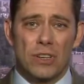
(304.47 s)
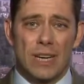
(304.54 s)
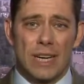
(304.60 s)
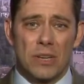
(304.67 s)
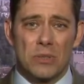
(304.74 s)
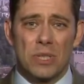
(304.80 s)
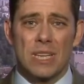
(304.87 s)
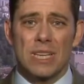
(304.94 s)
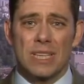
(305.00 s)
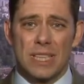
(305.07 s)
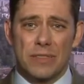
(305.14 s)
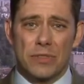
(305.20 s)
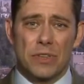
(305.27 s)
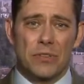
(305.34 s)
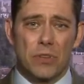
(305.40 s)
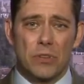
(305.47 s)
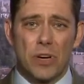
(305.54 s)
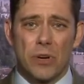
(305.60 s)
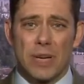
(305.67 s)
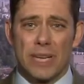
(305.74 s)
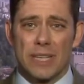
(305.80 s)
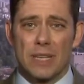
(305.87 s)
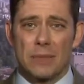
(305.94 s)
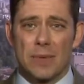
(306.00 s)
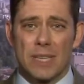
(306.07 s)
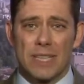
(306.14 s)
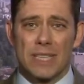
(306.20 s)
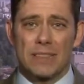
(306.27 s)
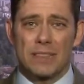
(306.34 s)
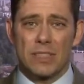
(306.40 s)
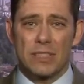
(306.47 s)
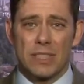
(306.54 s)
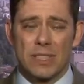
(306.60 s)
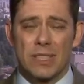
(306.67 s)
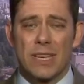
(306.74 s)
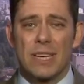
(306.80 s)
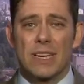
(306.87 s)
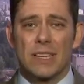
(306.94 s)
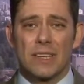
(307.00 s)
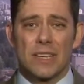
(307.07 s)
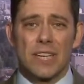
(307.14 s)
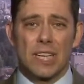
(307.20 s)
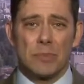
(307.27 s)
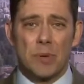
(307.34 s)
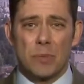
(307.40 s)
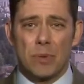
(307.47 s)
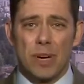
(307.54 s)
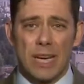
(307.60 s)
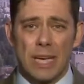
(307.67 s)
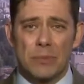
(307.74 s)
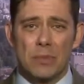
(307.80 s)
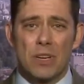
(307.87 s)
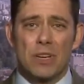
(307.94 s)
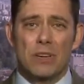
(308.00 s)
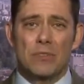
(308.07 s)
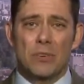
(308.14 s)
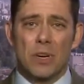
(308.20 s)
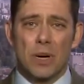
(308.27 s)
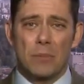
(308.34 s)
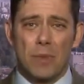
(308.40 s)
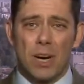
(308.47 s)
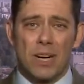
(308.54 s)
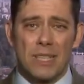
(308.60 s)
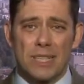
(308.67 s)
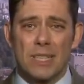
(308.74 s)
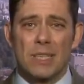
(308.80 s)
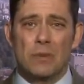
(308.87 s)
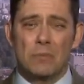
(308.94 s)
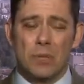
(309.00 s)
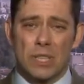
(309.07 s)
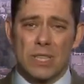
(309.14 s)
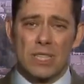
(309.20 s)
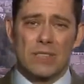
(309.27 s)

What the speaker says: allows, even if they're located amongst civilians, they're going to be blamed for Hamas putting